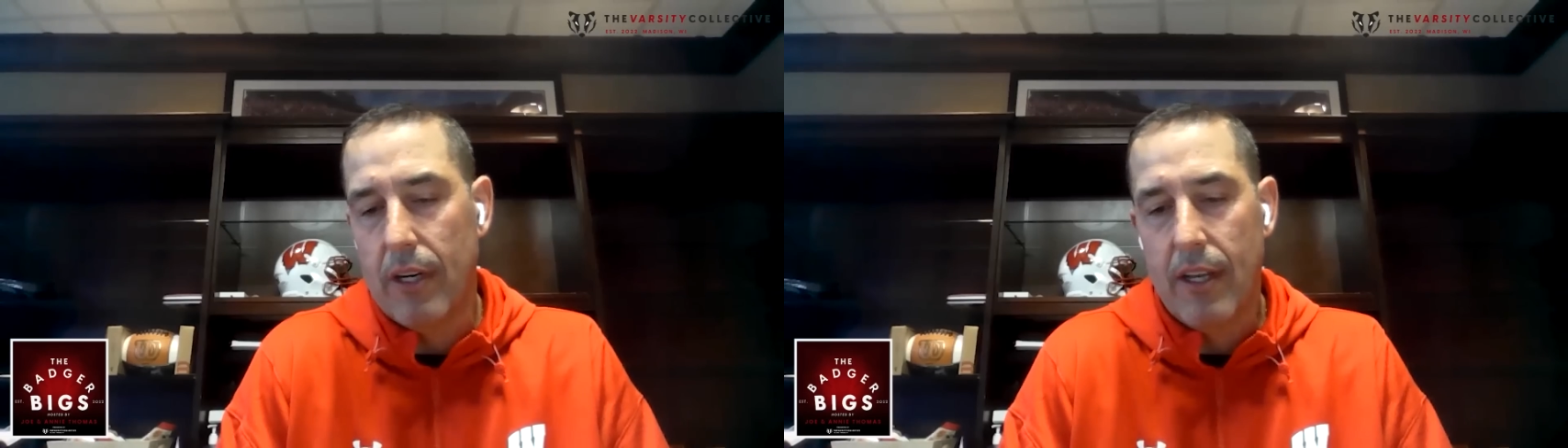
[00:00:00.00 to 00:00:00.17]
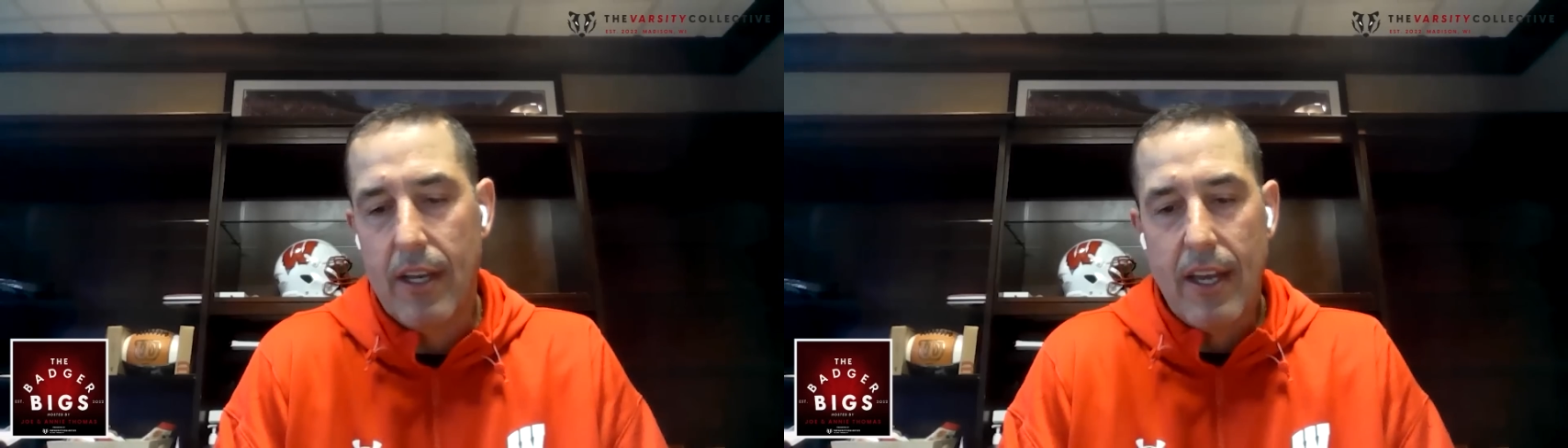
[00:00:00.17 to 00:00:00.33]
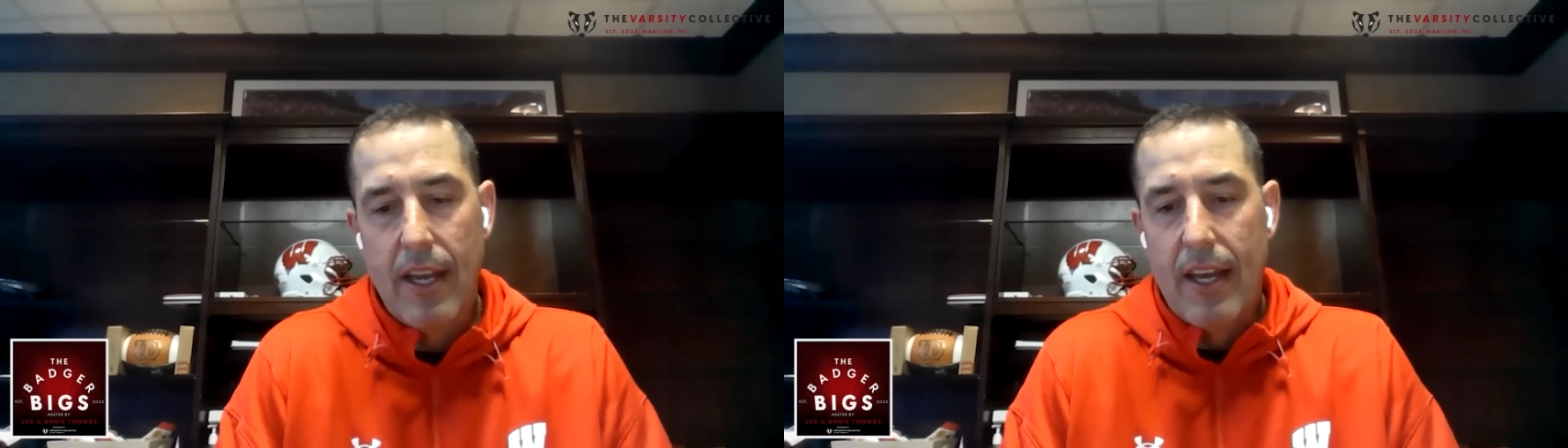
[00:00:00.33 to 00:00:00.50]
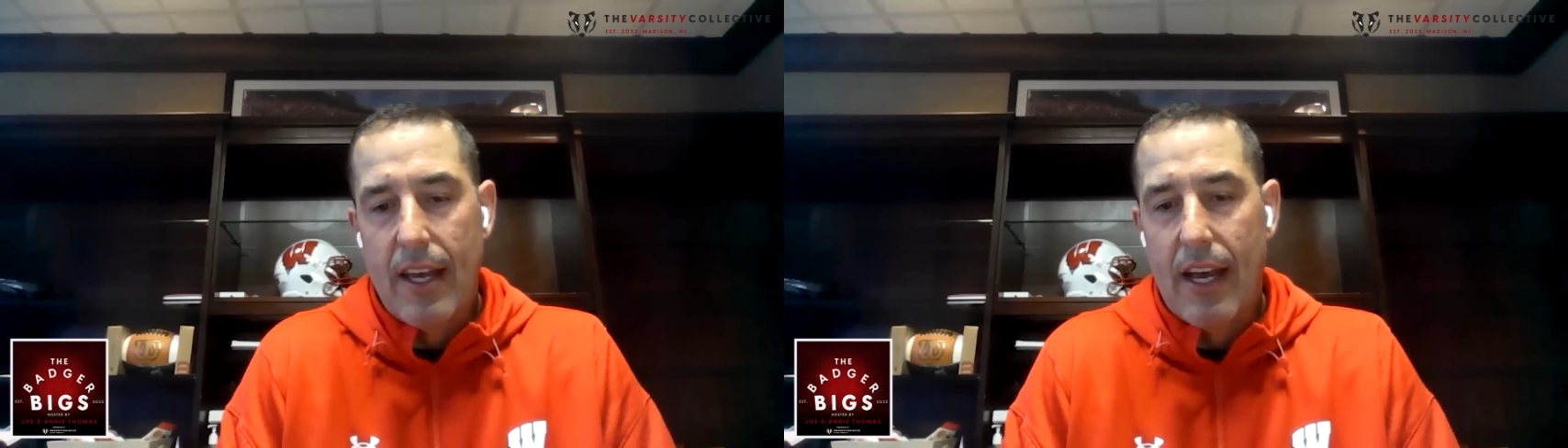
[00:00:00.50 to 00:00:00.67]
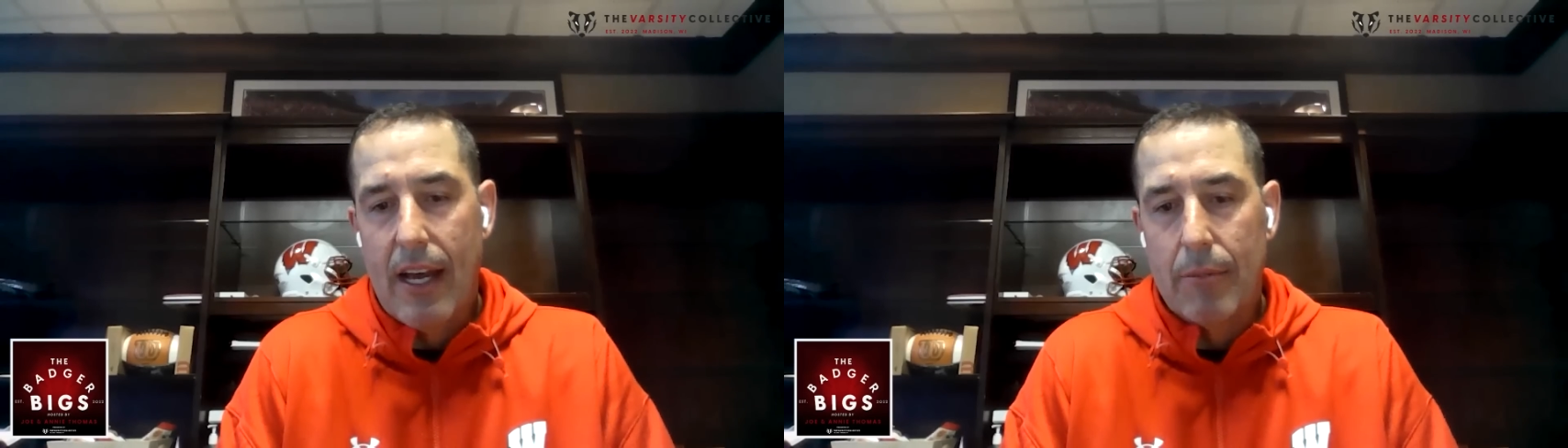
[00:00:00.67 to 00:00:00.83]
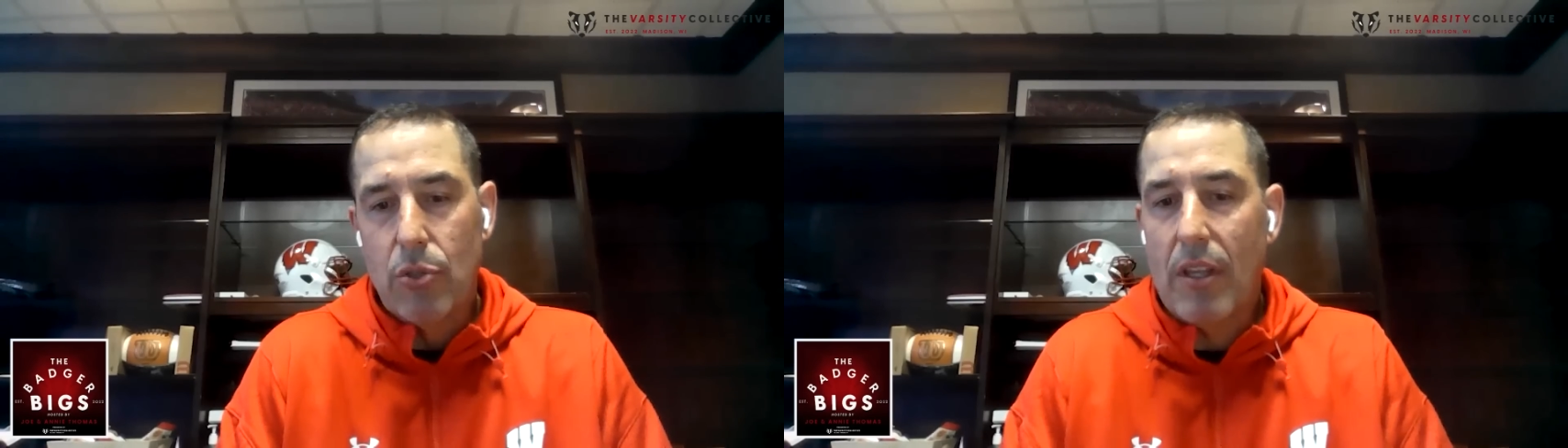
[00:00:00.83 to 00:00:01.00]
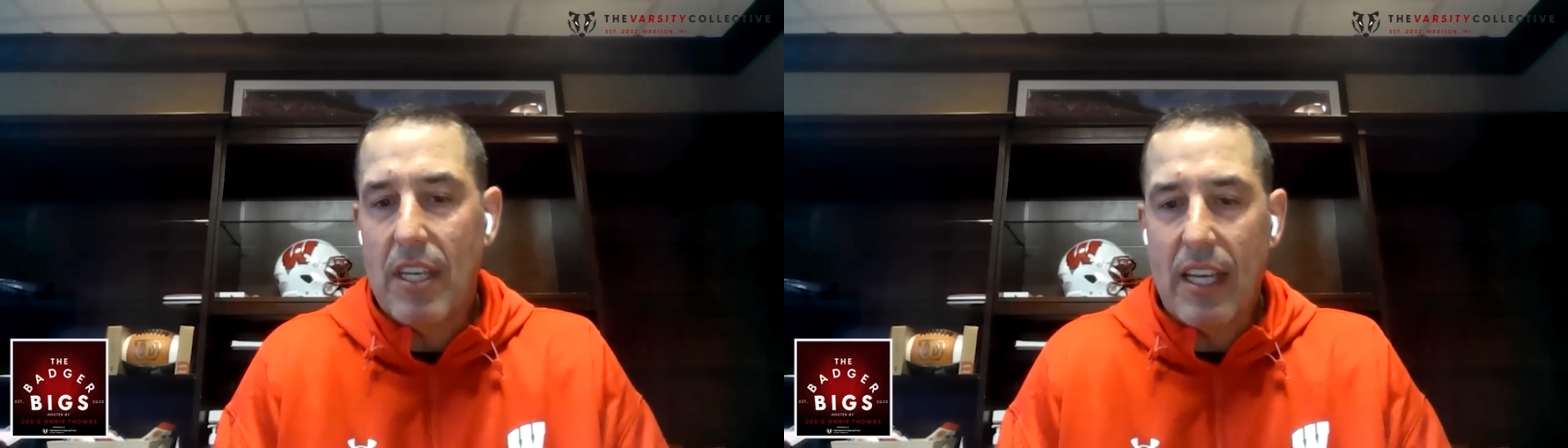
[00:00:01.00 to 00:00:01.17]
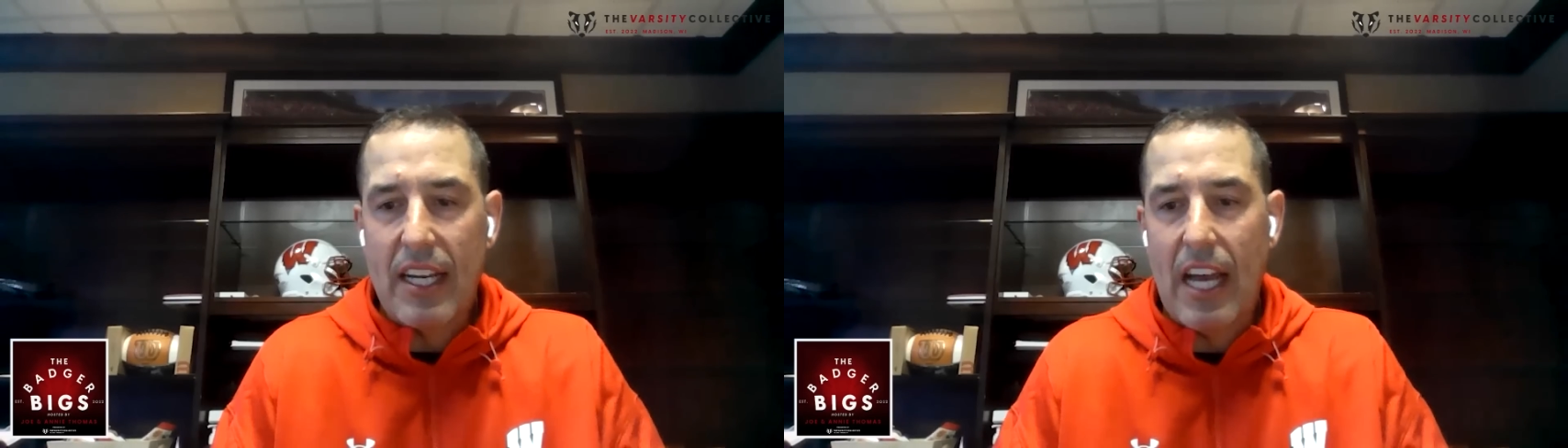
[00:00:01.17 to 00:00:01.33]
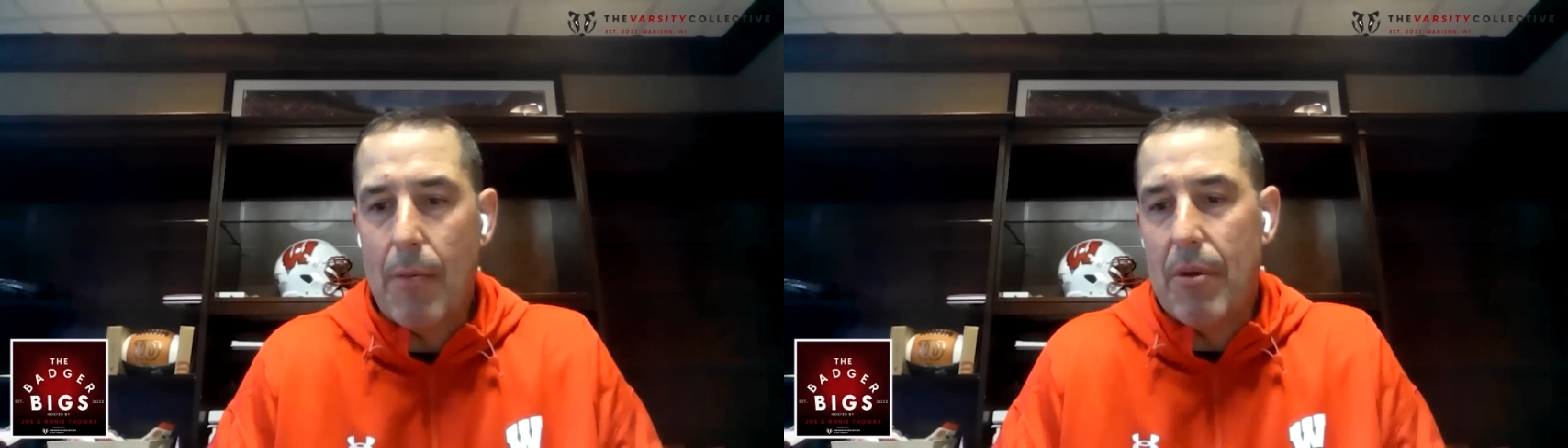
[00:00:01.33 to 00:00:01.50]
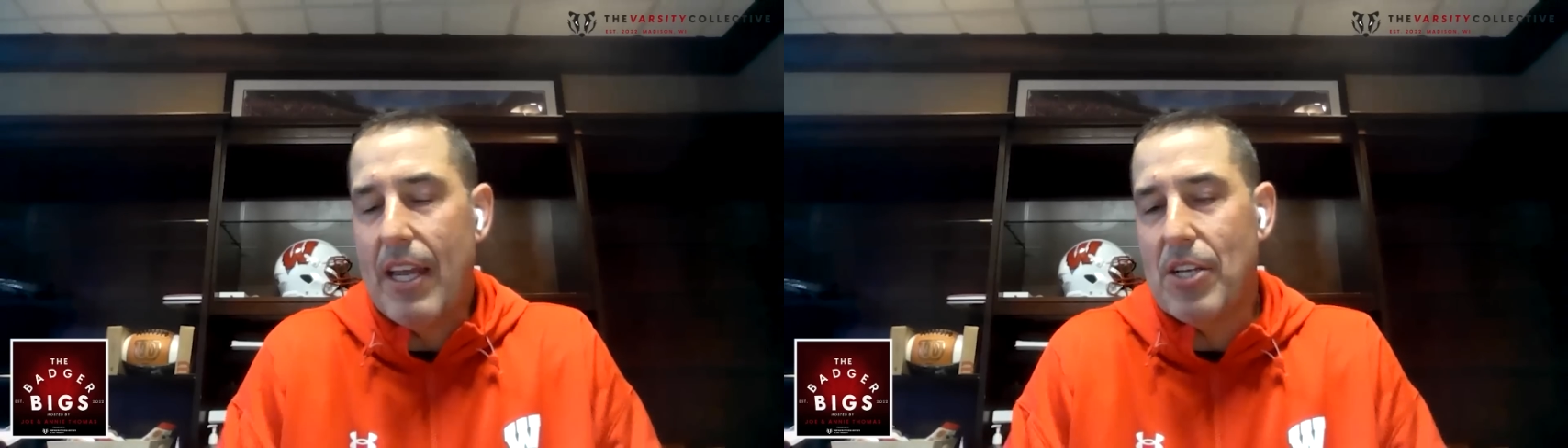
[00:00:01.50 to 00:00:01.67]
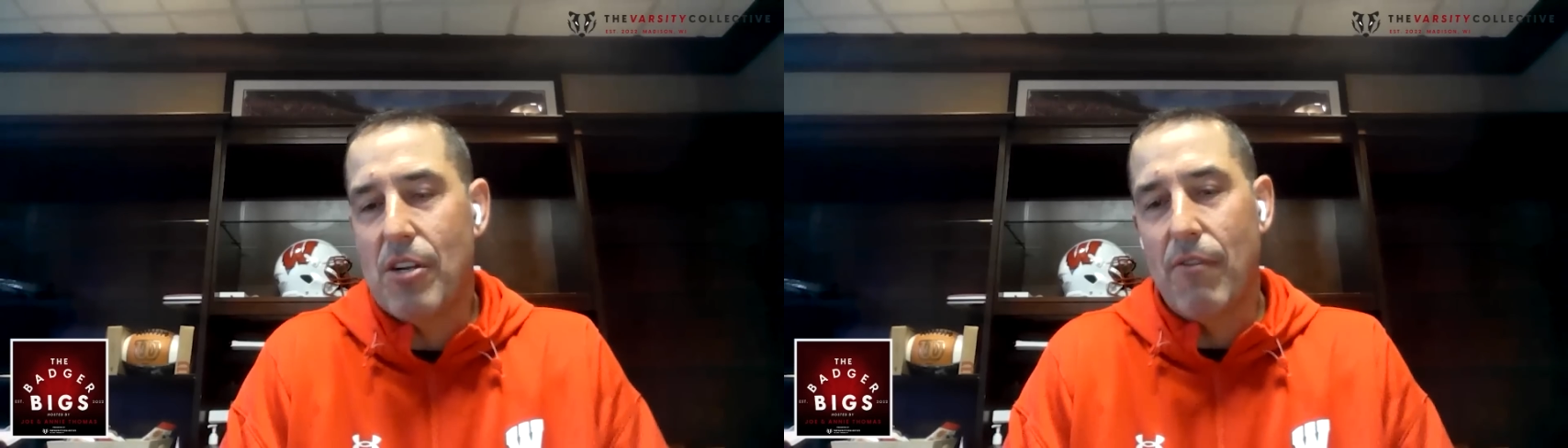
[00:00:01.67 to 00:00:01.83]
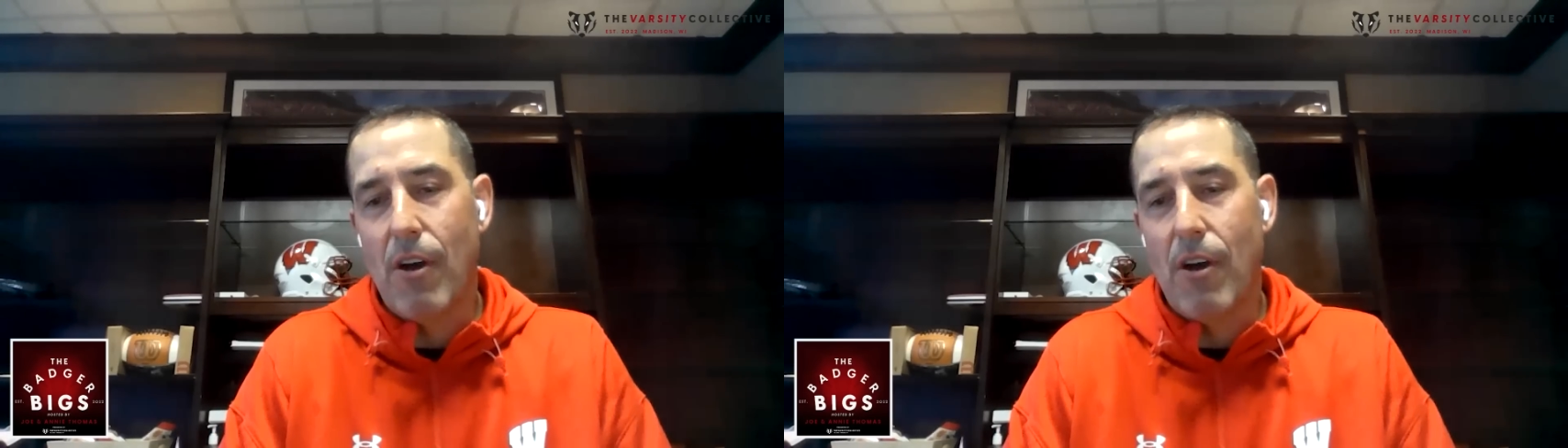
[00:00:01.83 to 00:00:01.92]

And, so I think a combination